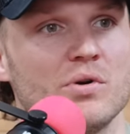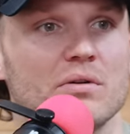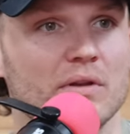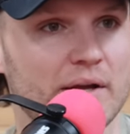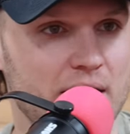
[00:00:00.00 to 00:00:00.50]

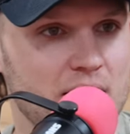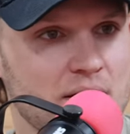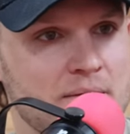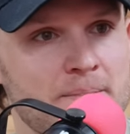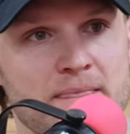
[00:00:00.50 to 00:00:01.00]
You're like,
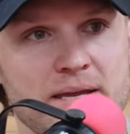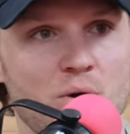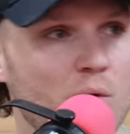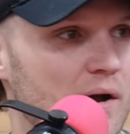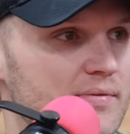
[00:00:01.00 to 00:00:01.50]
you know
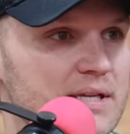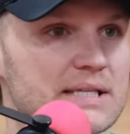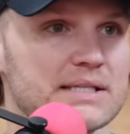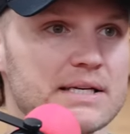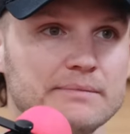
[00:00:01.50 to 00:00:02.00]
what? This
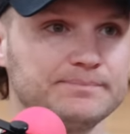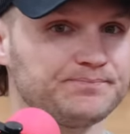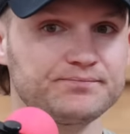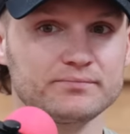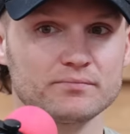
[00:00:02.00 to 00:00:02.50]
isn't,
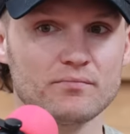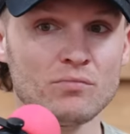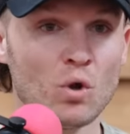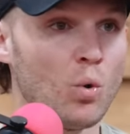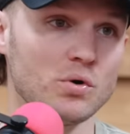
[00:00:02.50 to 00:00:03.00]

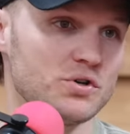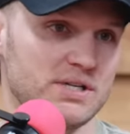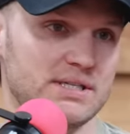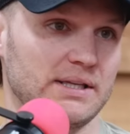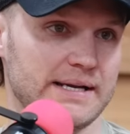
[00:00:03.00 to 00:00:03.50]
or
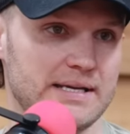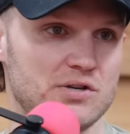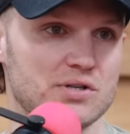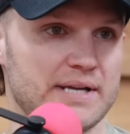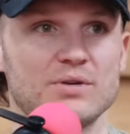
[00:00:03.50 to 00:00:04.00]
just like
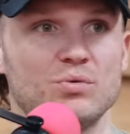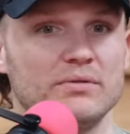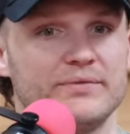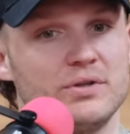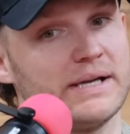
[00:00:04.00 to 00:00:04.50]
your schedule.
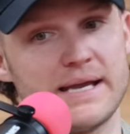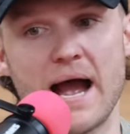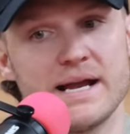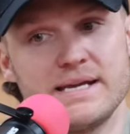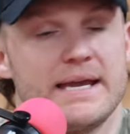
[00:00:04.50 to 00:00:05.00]
If you're like,
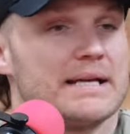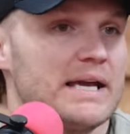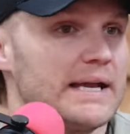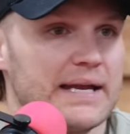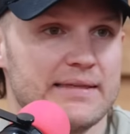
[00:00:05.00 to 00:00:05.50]
I can't
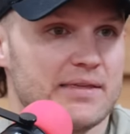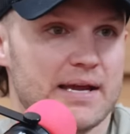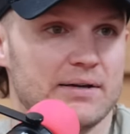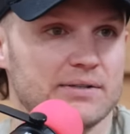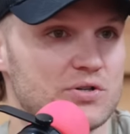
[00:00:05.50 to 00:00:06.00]
take anything
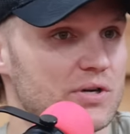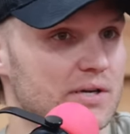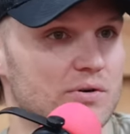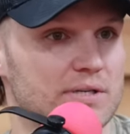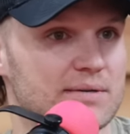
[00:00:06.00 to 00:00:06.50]
else, you can
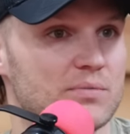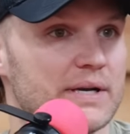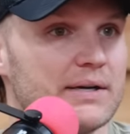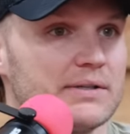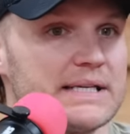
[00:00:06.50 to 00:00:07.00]
go to somebody
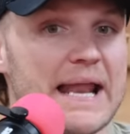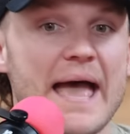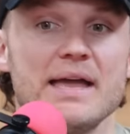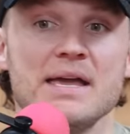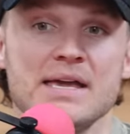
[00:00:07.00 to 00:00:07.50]
else.
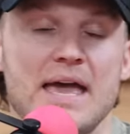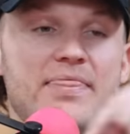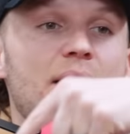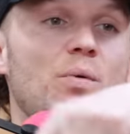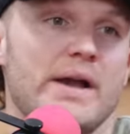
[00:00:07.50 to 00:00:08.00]
And
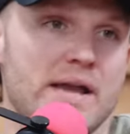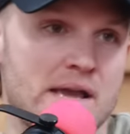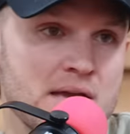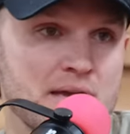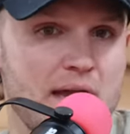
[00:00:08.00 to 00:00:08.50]
that
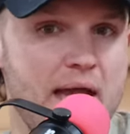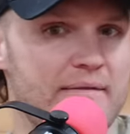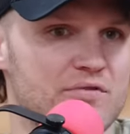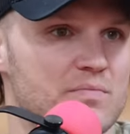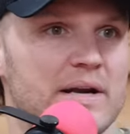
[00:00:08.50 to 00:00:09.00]
way
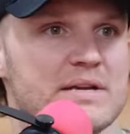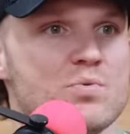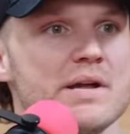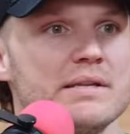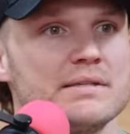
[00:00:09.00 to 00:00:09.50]
everybody
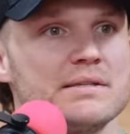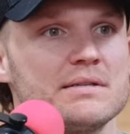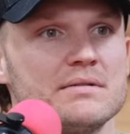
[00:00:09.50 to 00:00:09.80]
wins